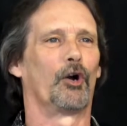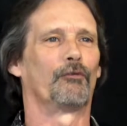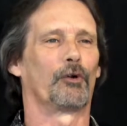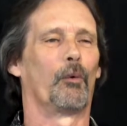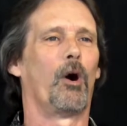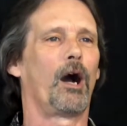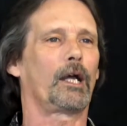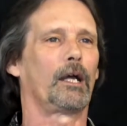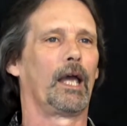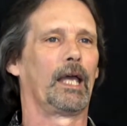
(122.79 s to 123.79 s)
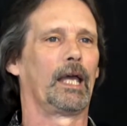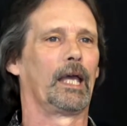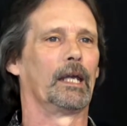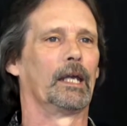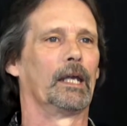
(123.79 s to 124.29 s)
to go for a walk,
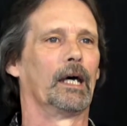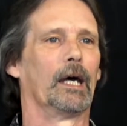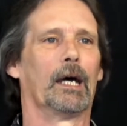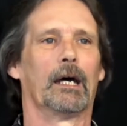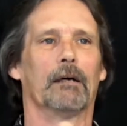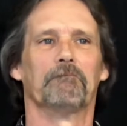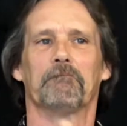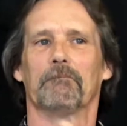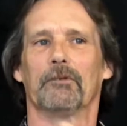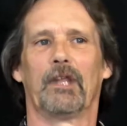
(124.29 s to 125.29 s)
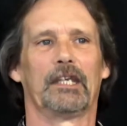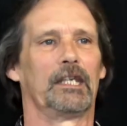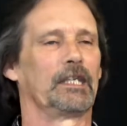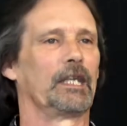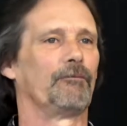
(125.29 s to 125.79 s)
and they
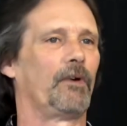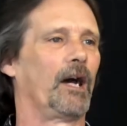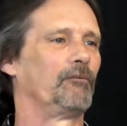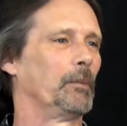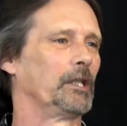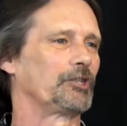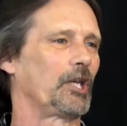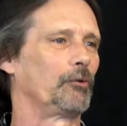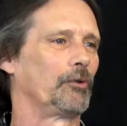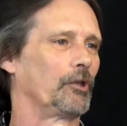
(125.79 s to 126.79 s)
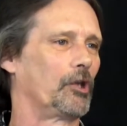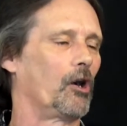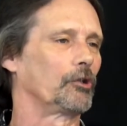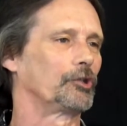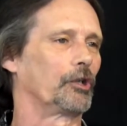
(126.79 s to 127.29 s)
didn't get 5 minutes out, and the
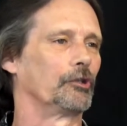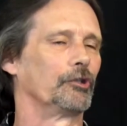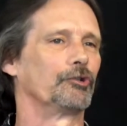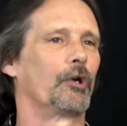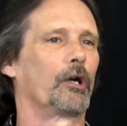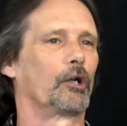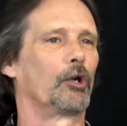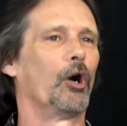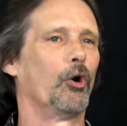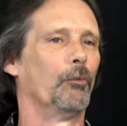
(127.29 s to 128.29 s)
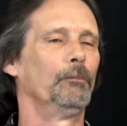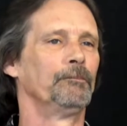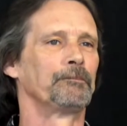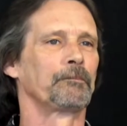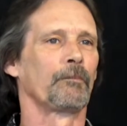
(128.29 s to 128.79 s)
dog turned and drug her home.
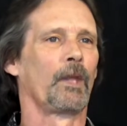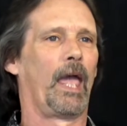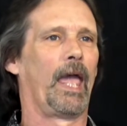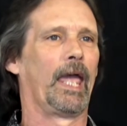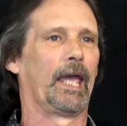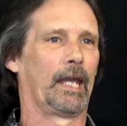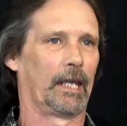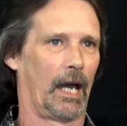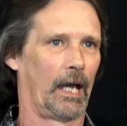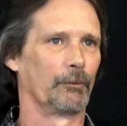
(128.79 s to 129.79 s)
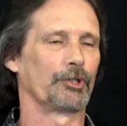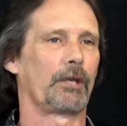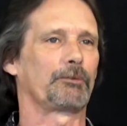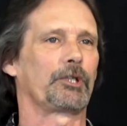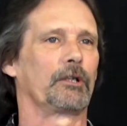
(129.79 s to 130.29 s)
And I was
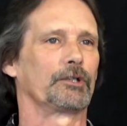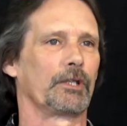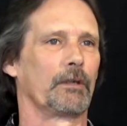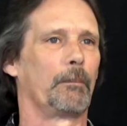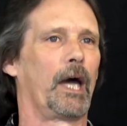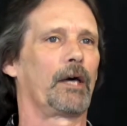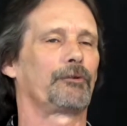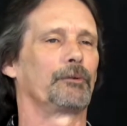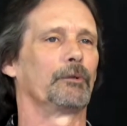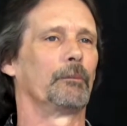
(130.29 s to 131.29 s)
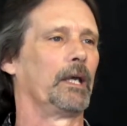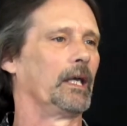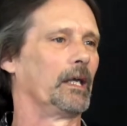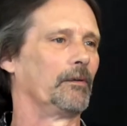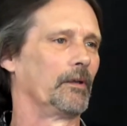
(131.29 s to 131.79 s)
upstairs in the bathroom,
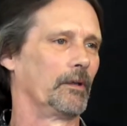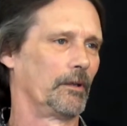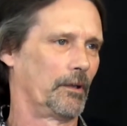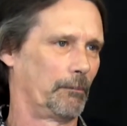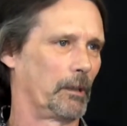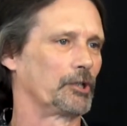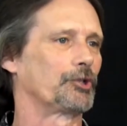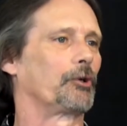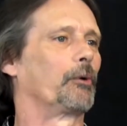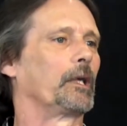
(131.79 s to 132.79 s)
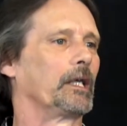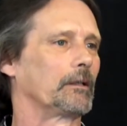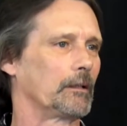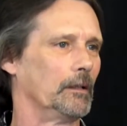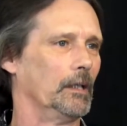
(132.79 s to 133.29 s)
and the big stroke
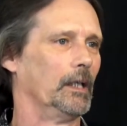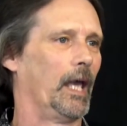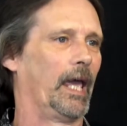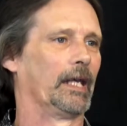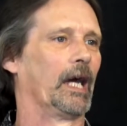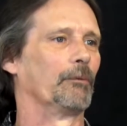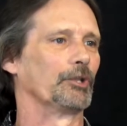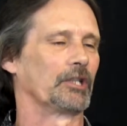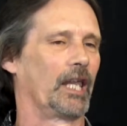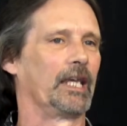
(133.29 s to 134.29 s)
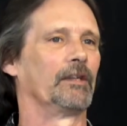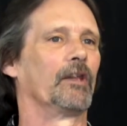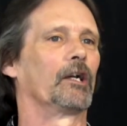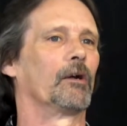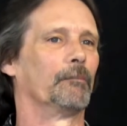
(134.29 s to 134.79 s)
hit. And I was laying
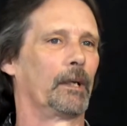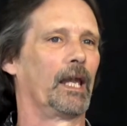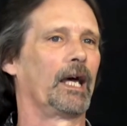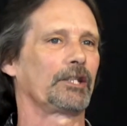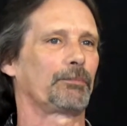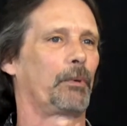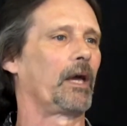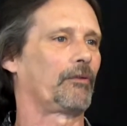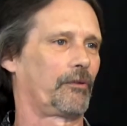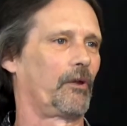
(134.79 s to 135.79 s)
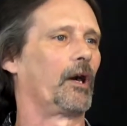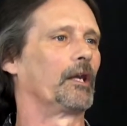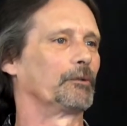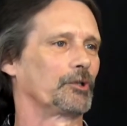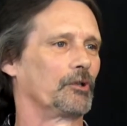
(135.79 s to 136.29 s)
there on my last breath, thought
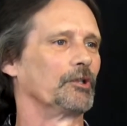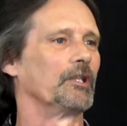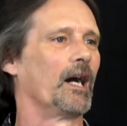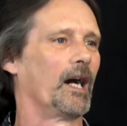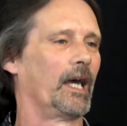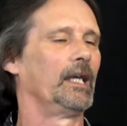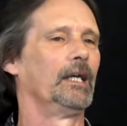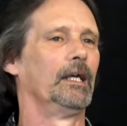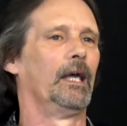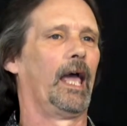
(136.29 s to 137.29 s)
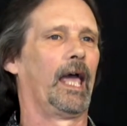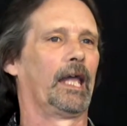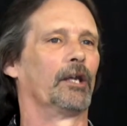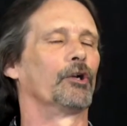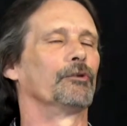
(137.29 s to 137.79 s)
I was going to die,
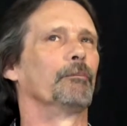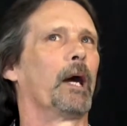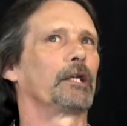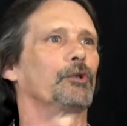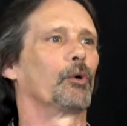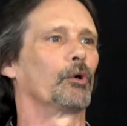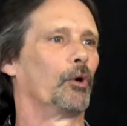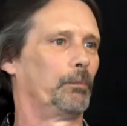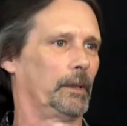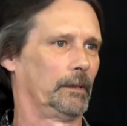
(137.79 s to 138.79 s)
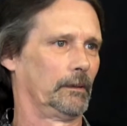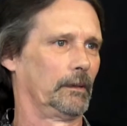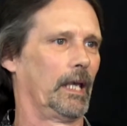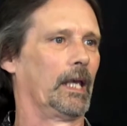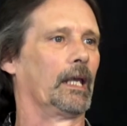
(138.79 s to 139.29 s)
and heard the back door open.
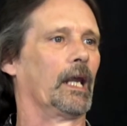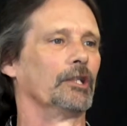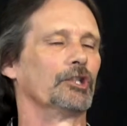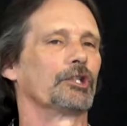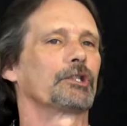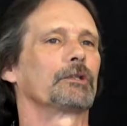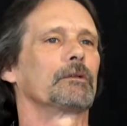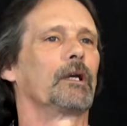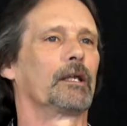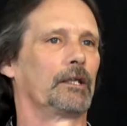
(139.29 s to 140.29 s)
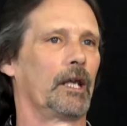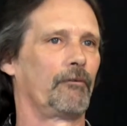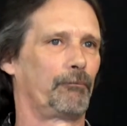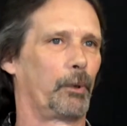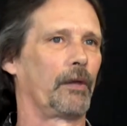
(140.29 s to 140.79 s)
And I just got
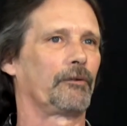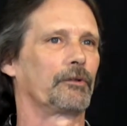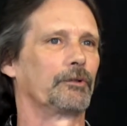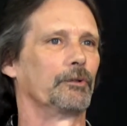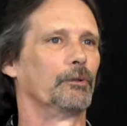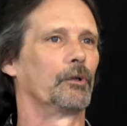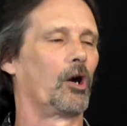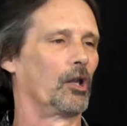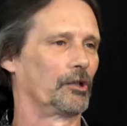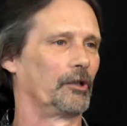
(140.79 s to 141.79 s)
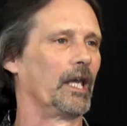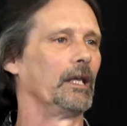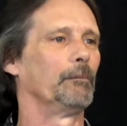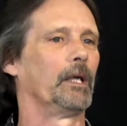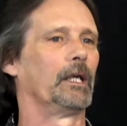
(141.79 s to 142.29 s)
enough breath to call her
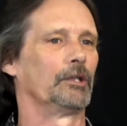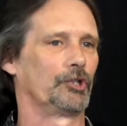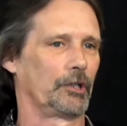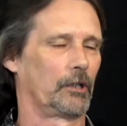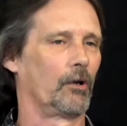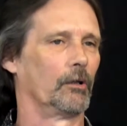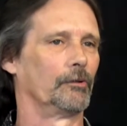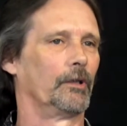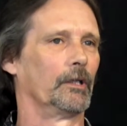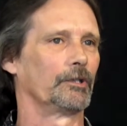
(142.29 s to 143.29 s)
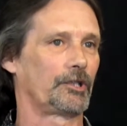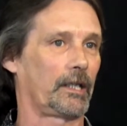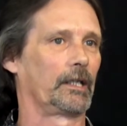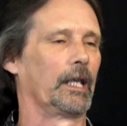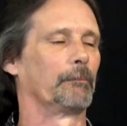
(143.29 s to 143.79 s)
name, and she called the
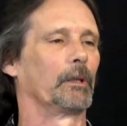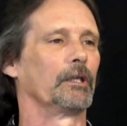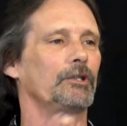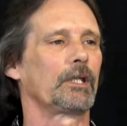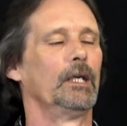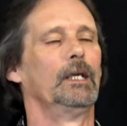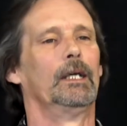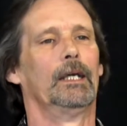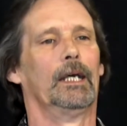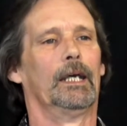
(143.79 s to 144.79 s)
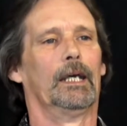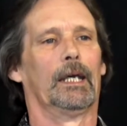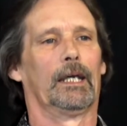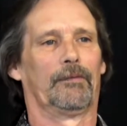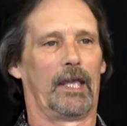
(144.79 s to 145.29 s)
second ambulance.
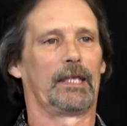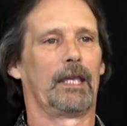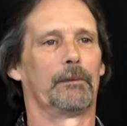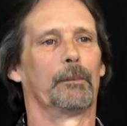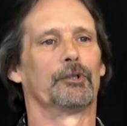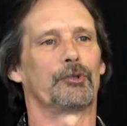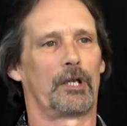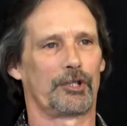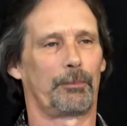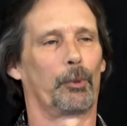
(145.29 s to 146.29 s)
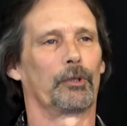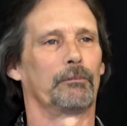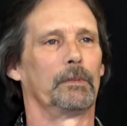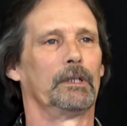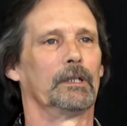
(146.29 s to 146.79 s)
And they came and
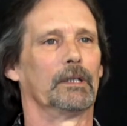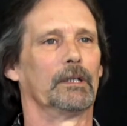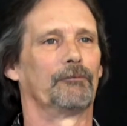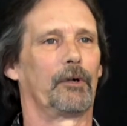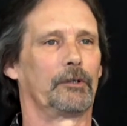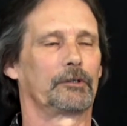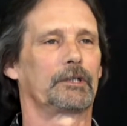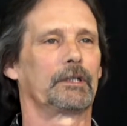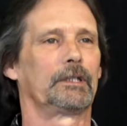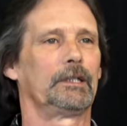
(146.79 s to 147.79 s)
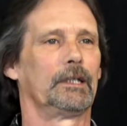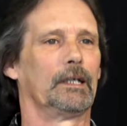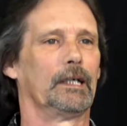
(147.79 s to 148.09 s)
transported me to Fredericton.